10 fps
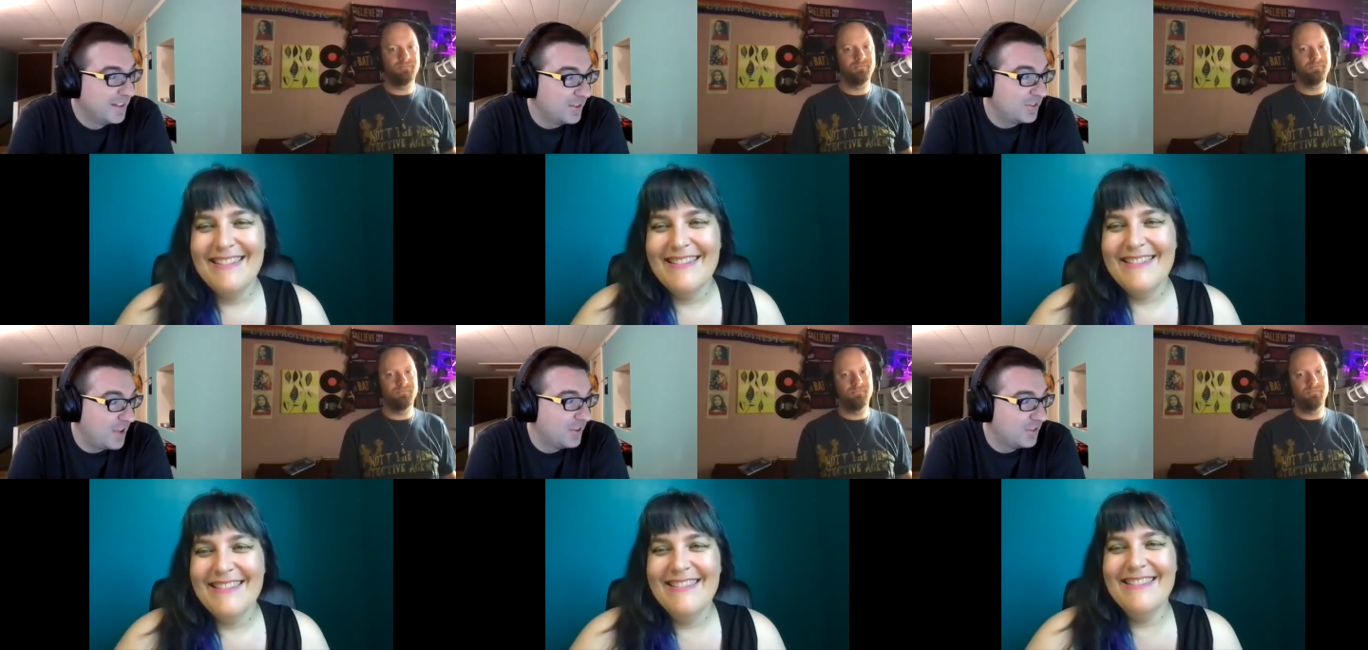
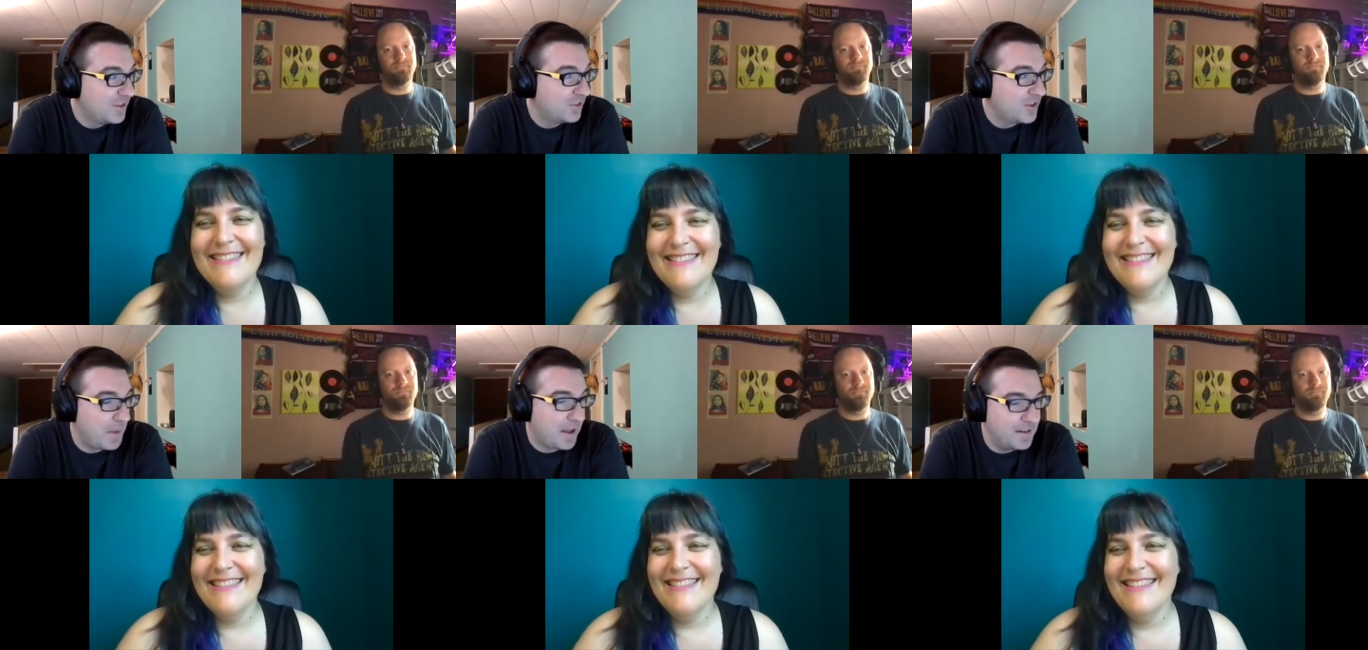Speaker 1: Not
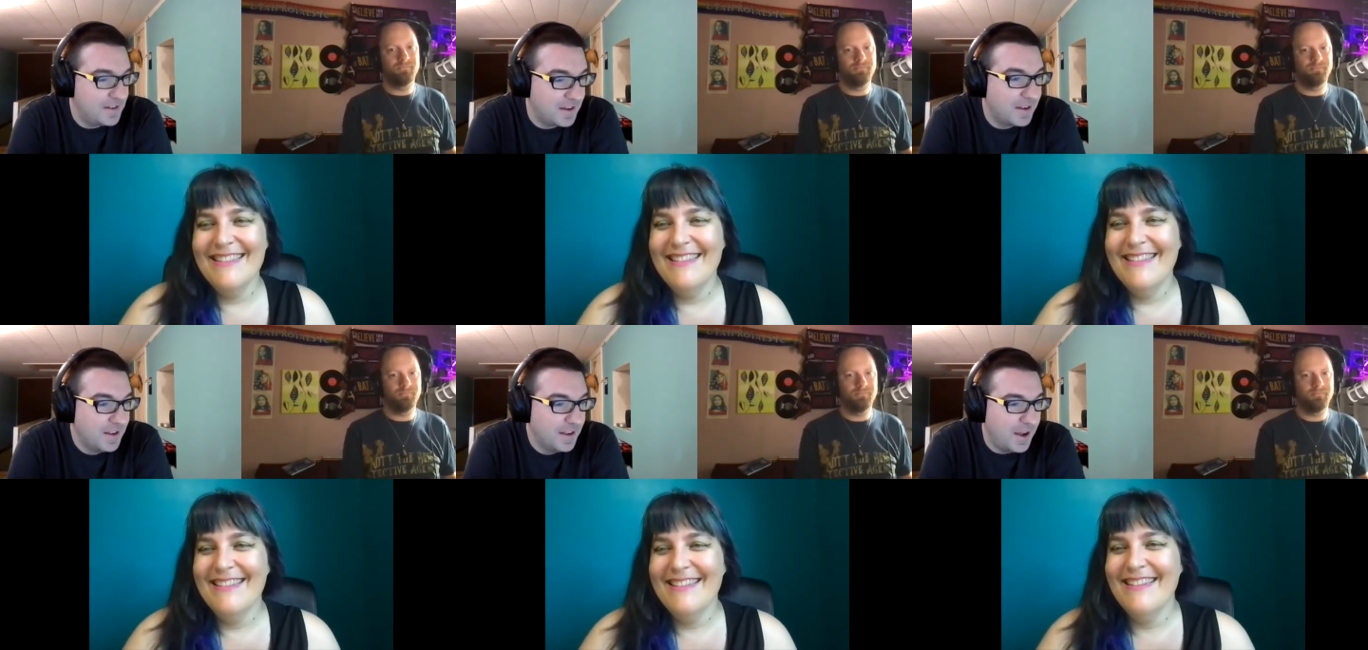a bad idea.
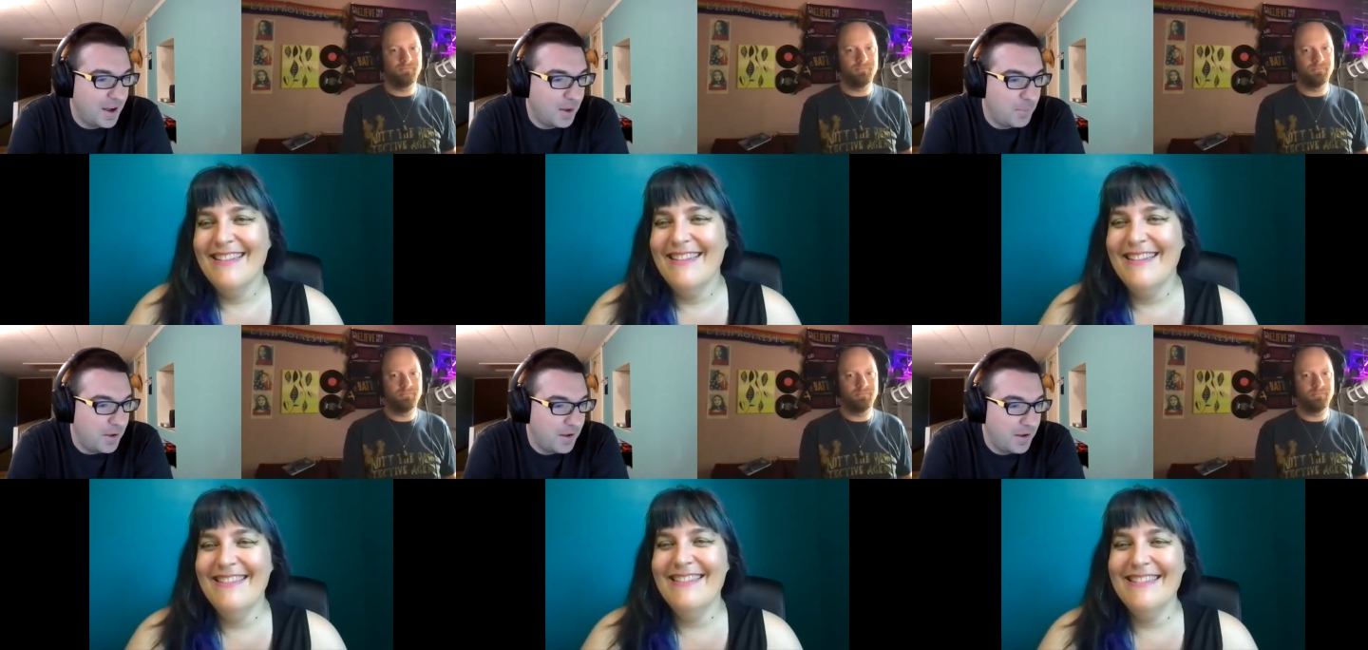
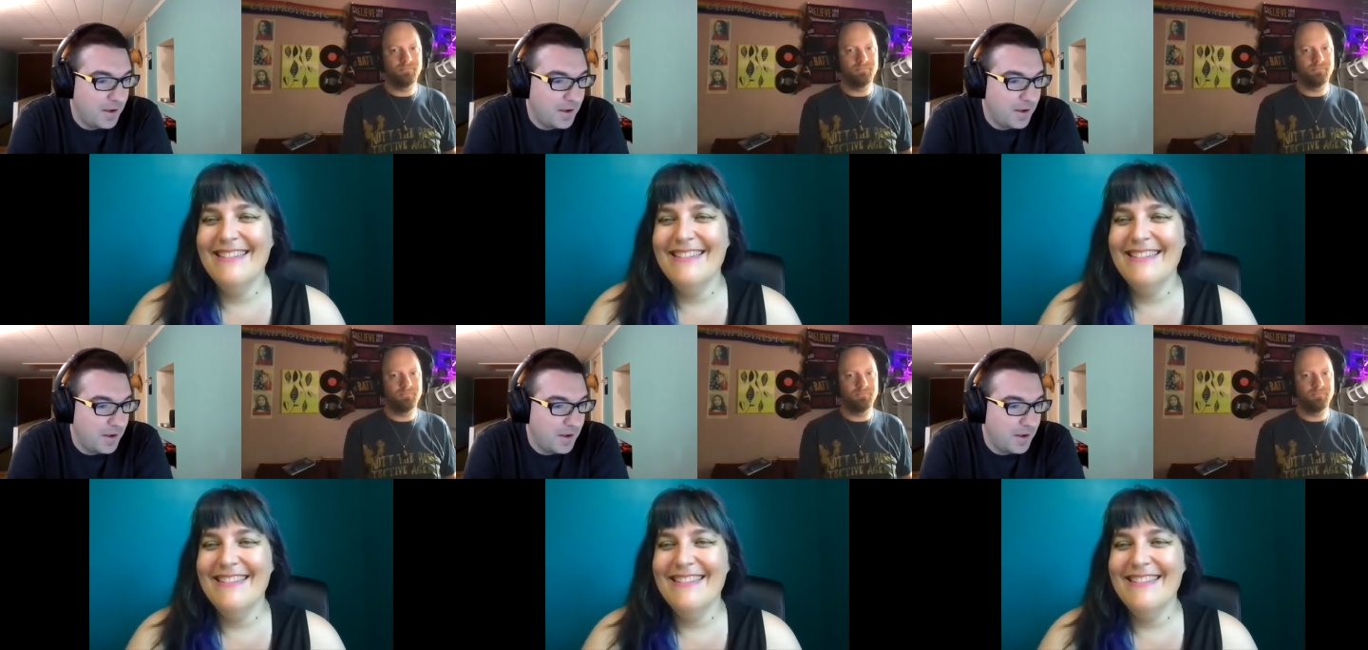Um,